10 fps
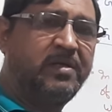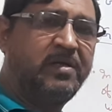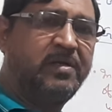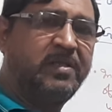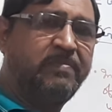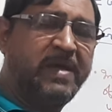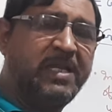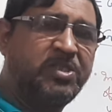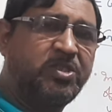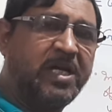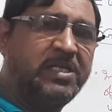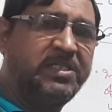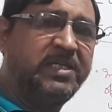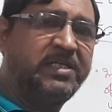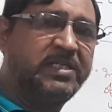the male sterile
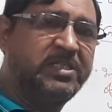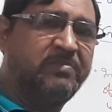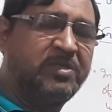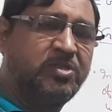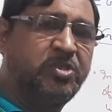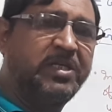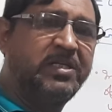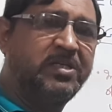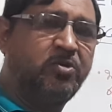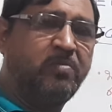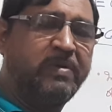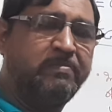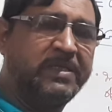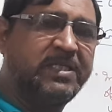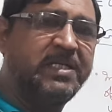gene, TGMS gene in your
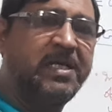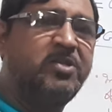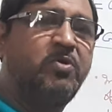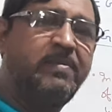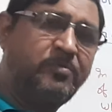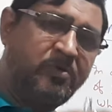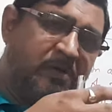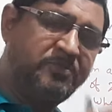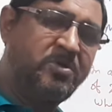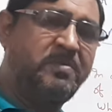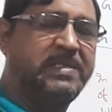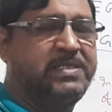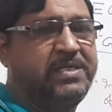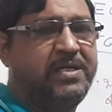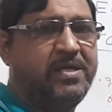material, you have to observe
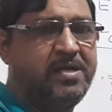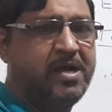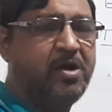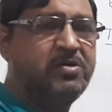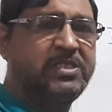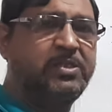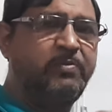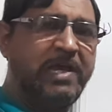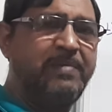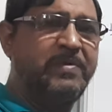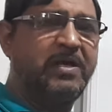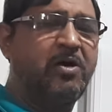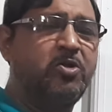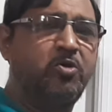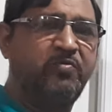it, how it is behaving,
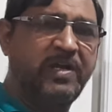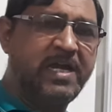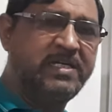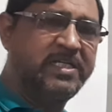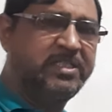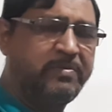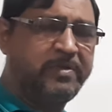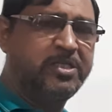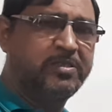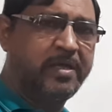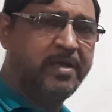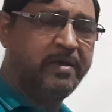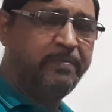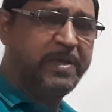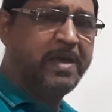how your variety is
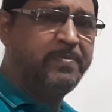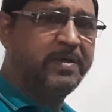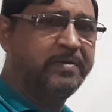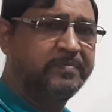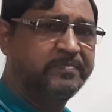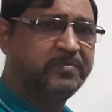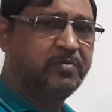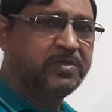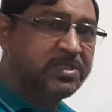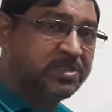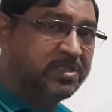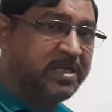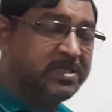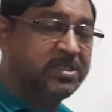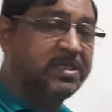behaving, what is
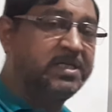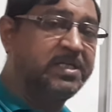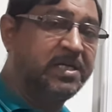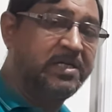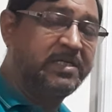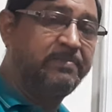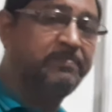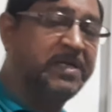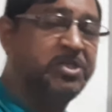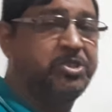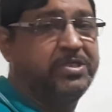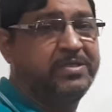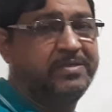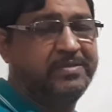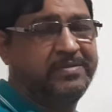its critical temperature,
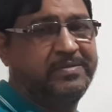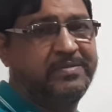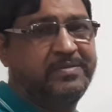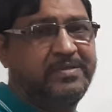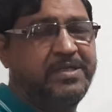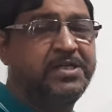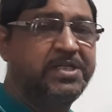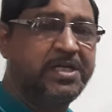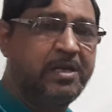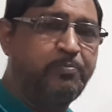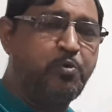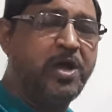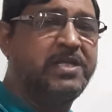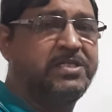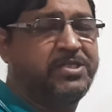critical
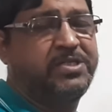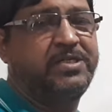point